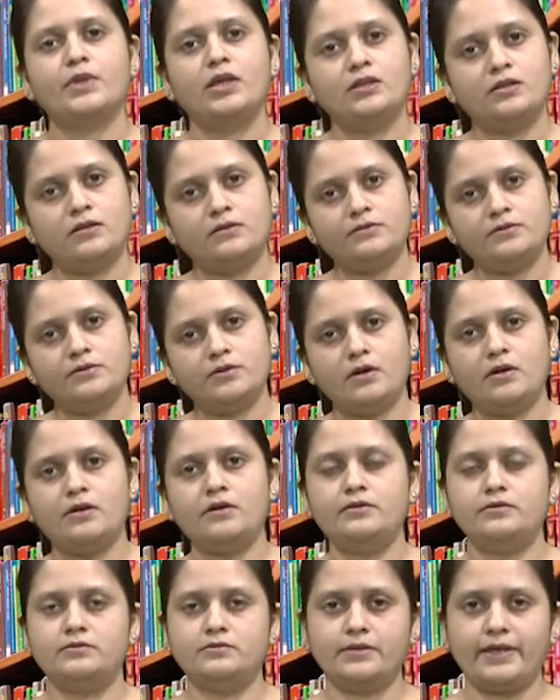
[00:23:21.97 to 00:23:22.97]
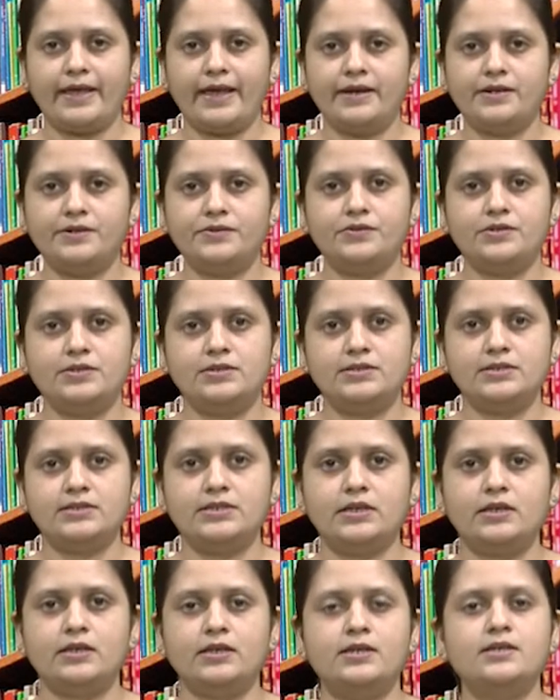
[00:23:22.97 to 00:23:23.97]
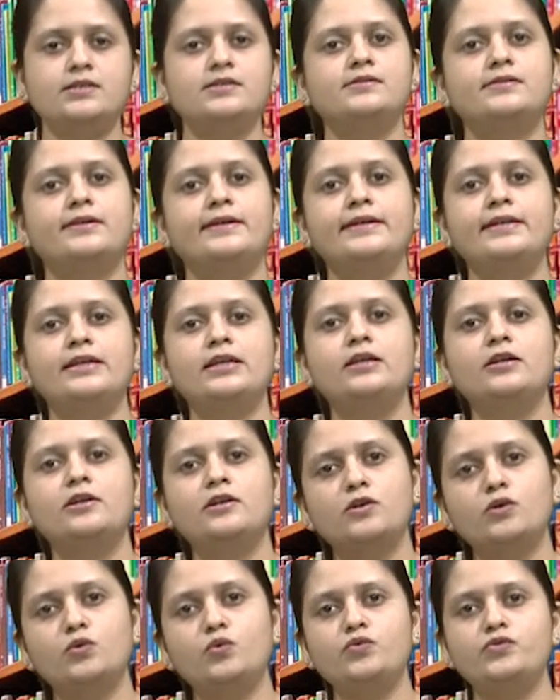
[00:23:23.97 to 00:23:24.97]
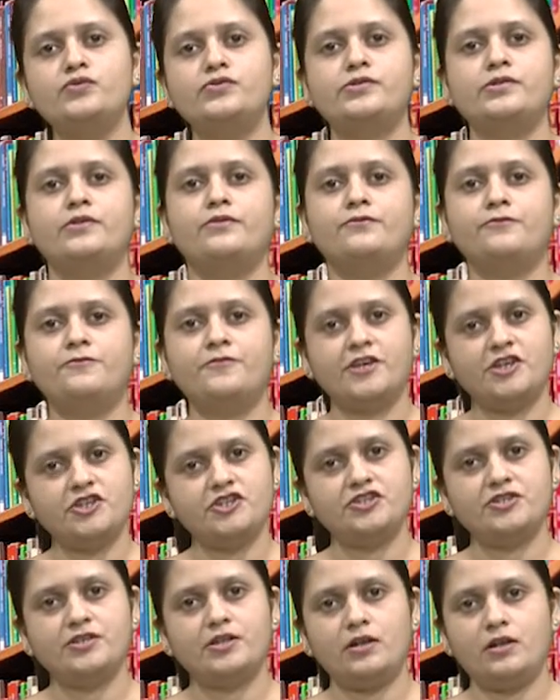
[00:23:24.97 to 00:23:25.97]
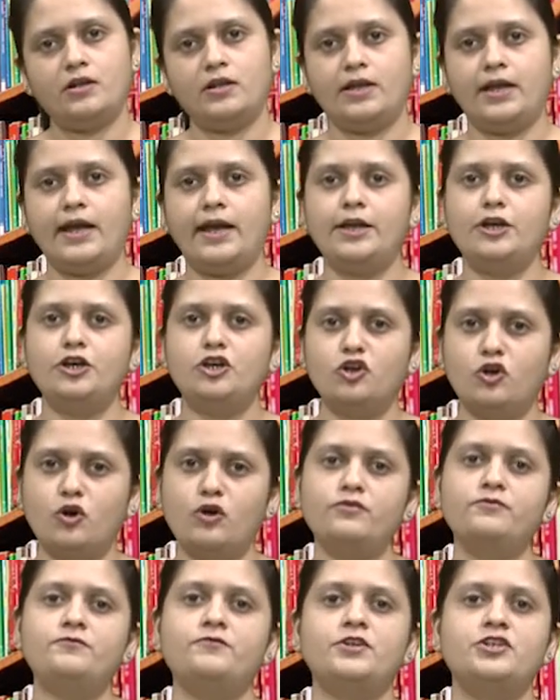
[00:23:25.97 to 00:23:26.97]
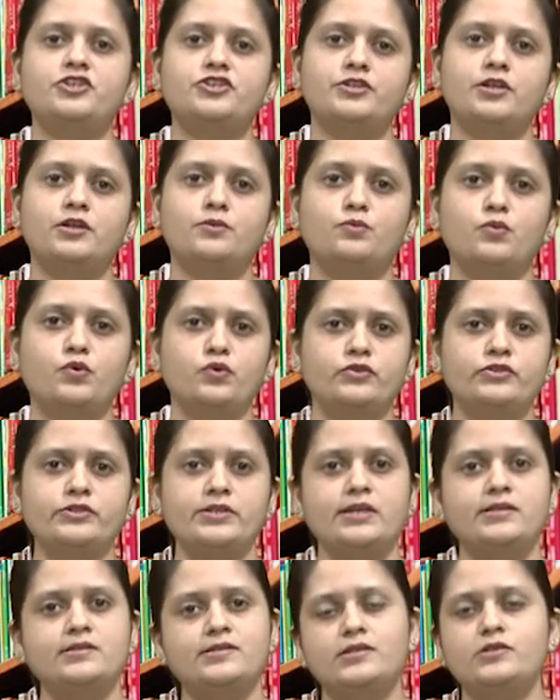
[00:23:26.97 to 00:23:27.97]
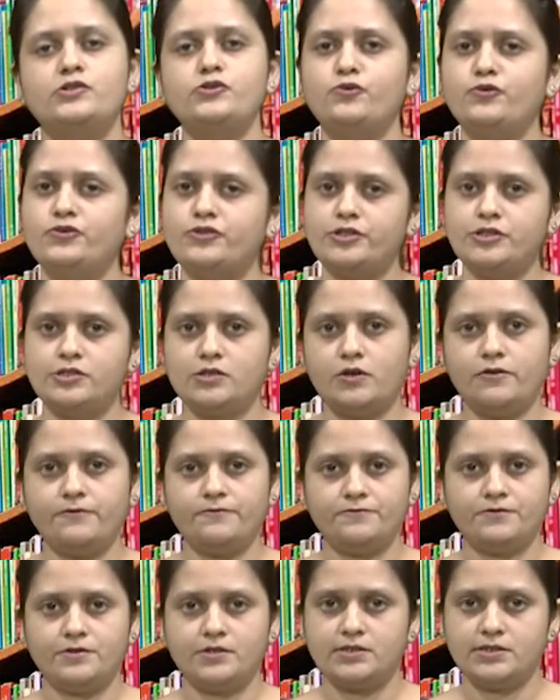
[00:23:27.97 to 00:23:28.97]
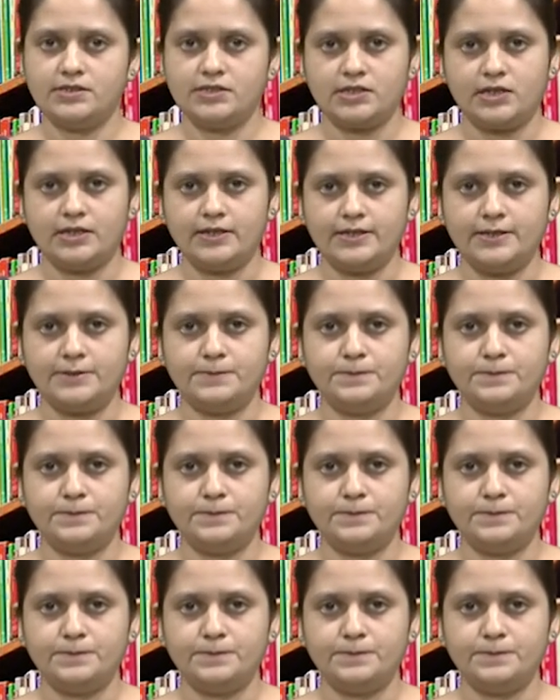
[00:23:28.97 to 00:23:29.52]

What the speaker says: The third characteristic is it includes fictional and non-fictional books as the sources of study.